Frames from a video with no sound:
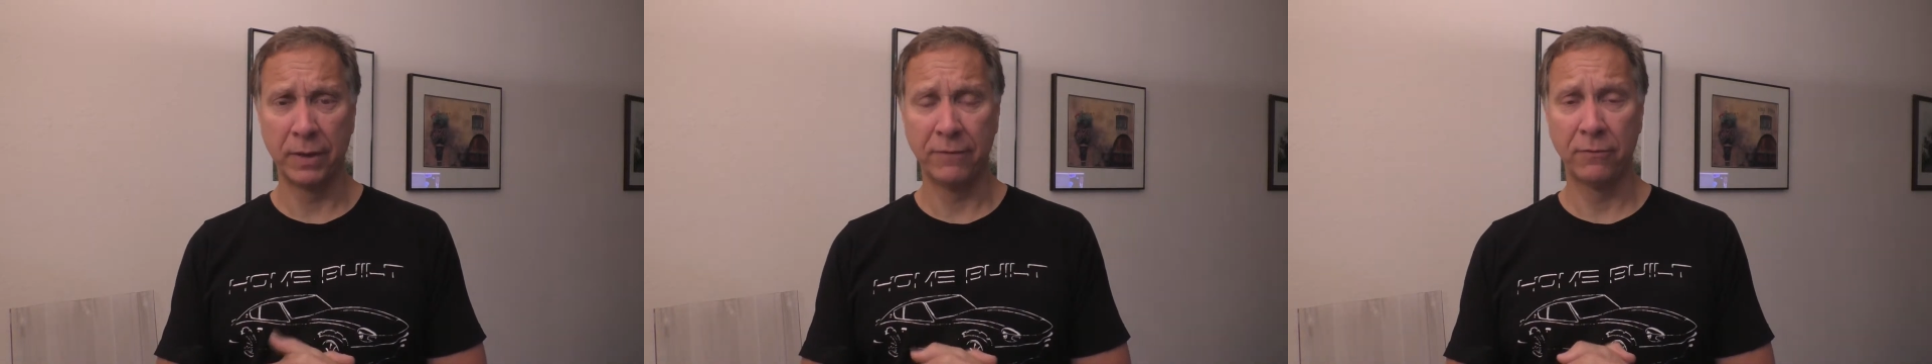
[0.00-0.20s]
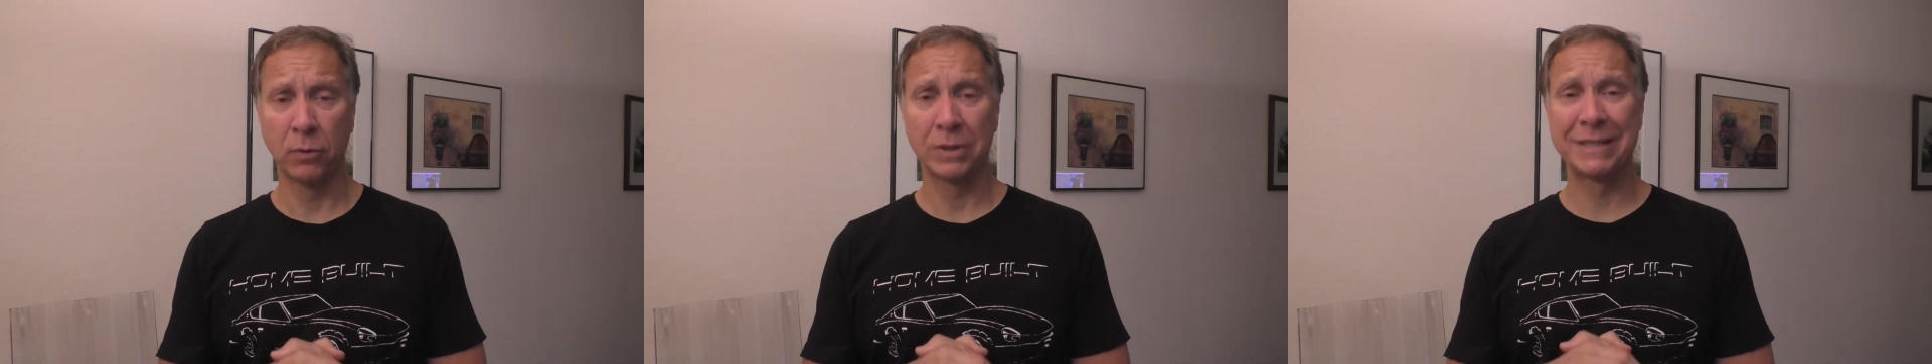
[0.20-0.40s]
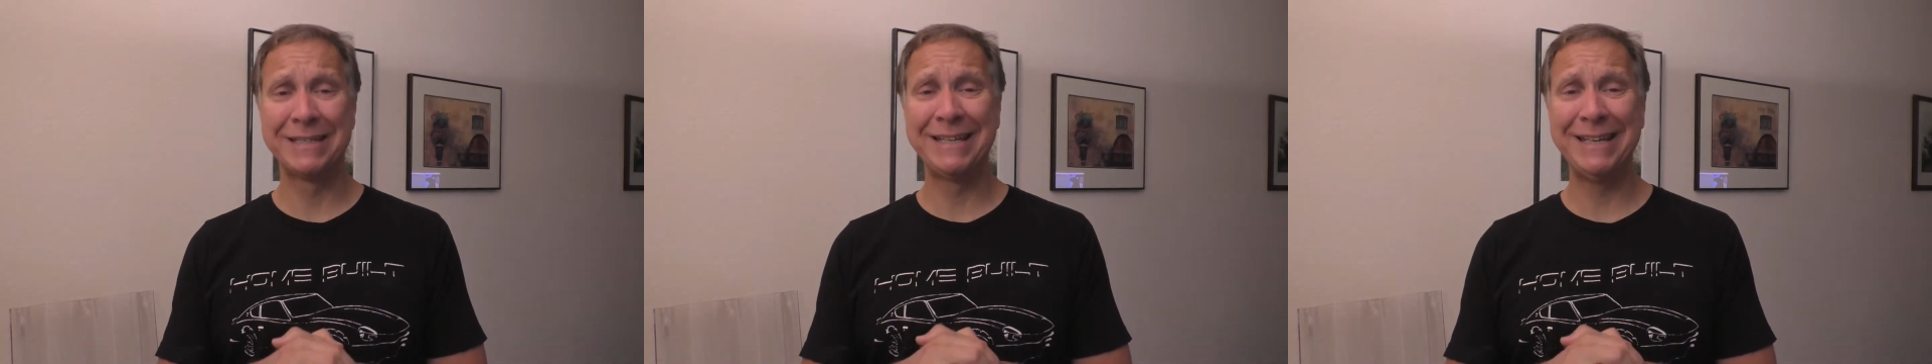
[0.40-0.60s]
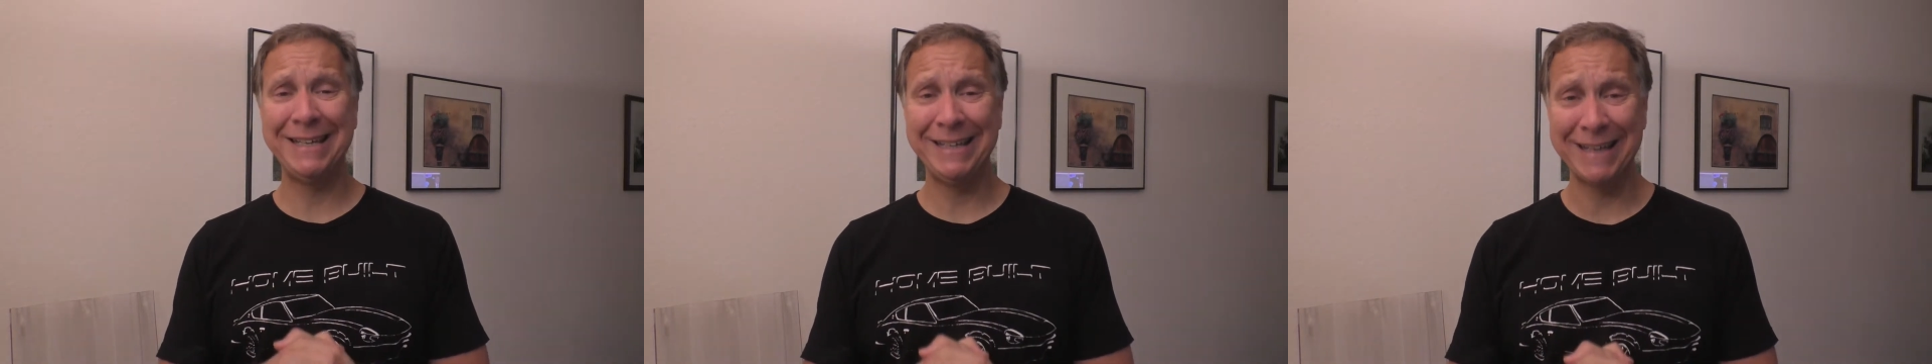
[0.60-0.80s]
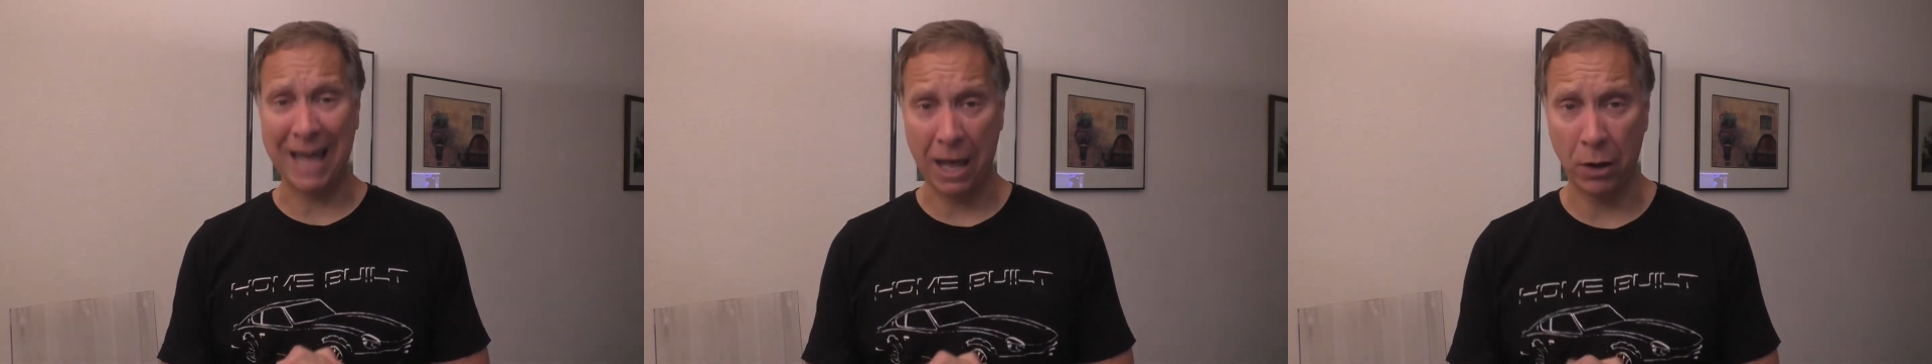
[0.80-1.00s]

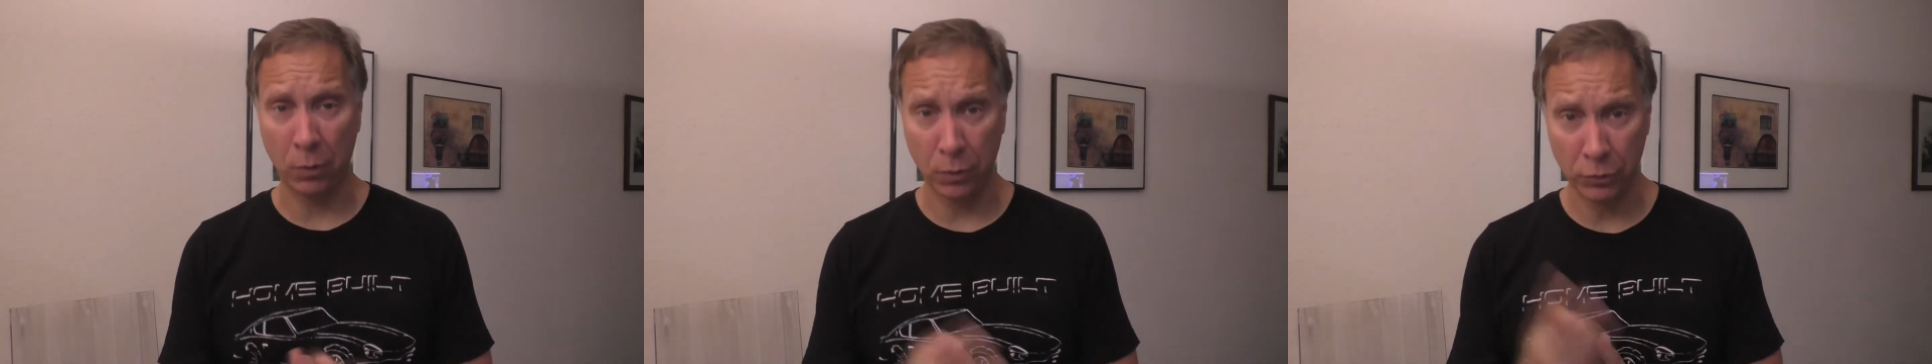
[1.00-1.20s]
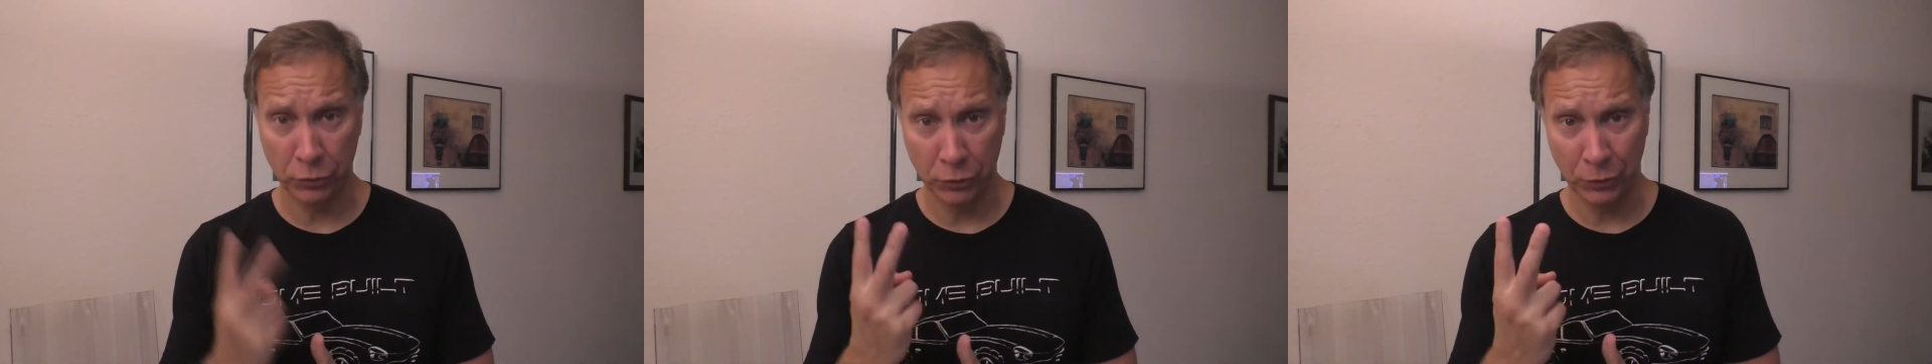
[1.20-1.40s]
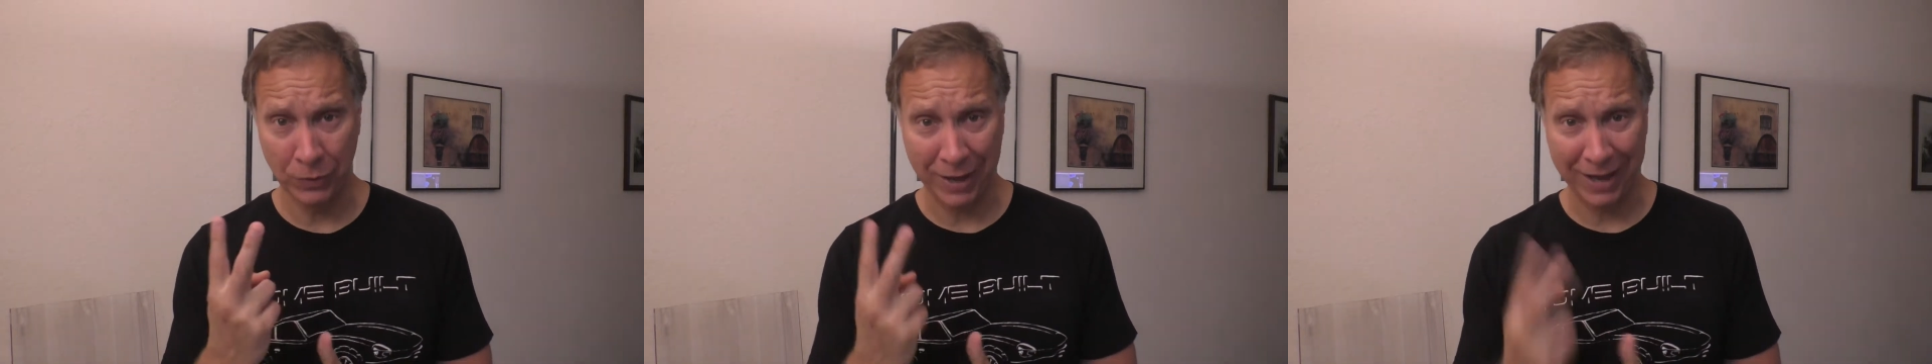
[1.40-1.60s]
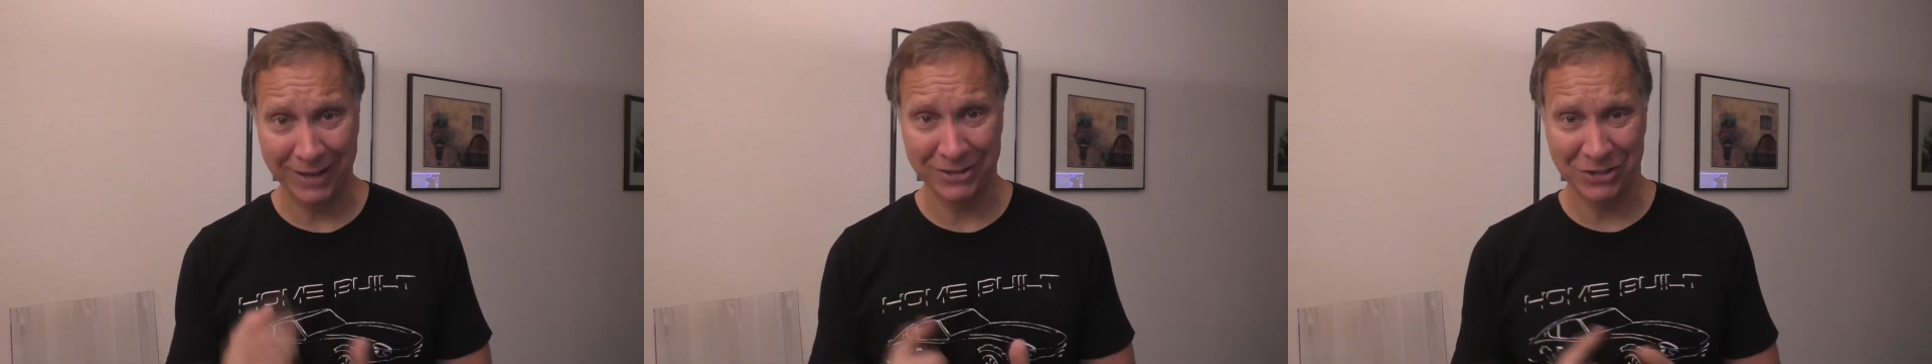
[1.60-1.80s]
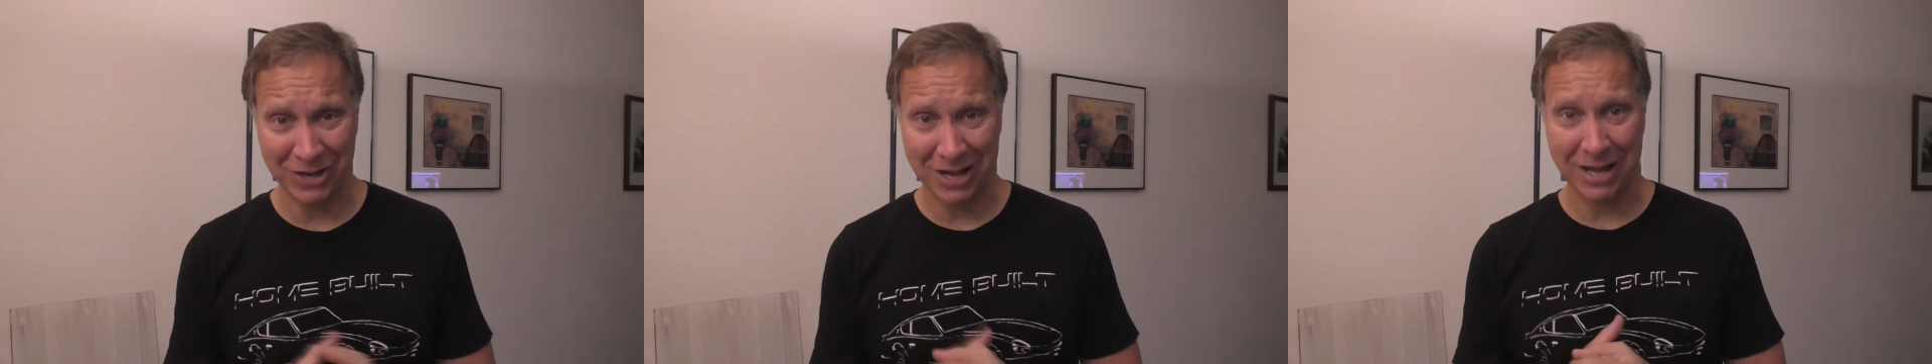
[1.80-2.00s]
14-hour, 2-day
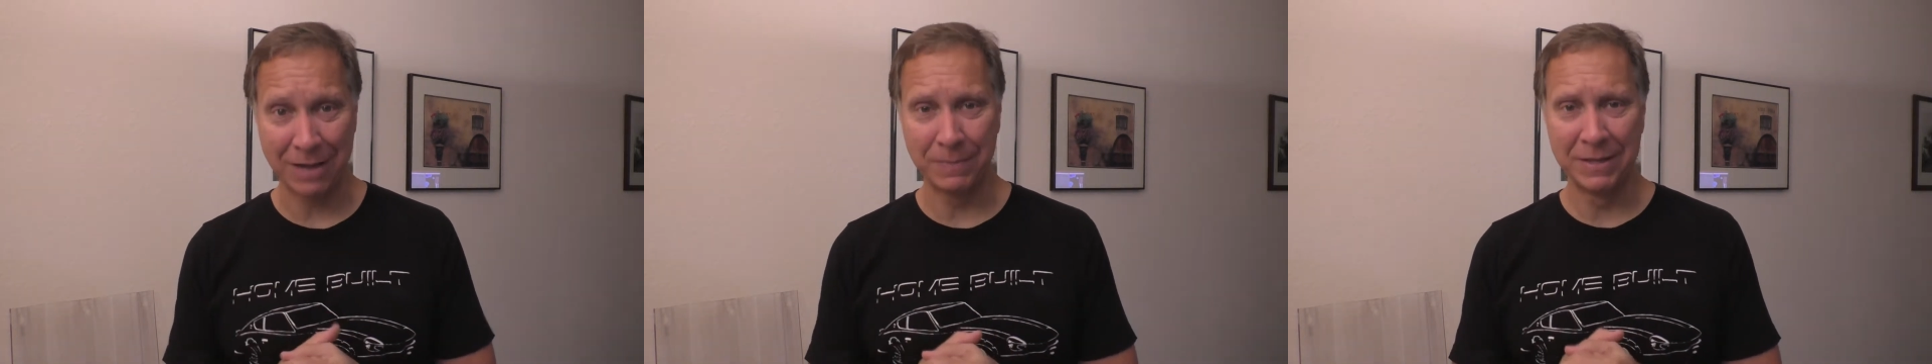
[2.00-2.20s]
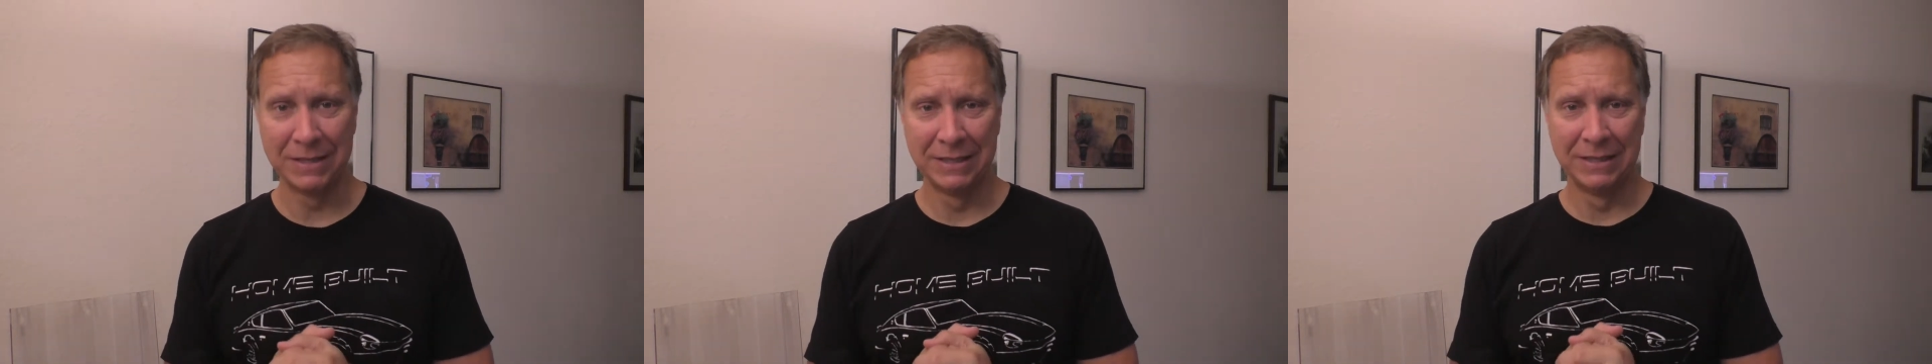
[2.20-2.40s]
job.